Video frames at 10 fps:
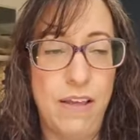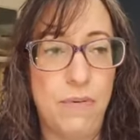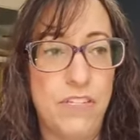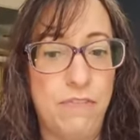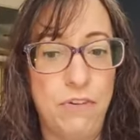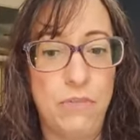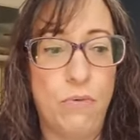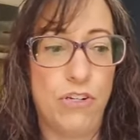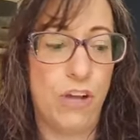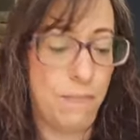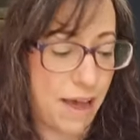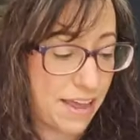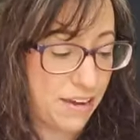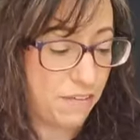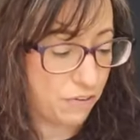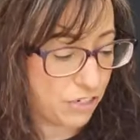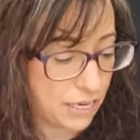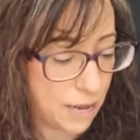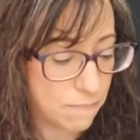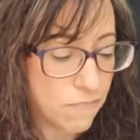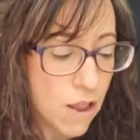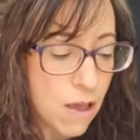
That was the first workshop I had ever done.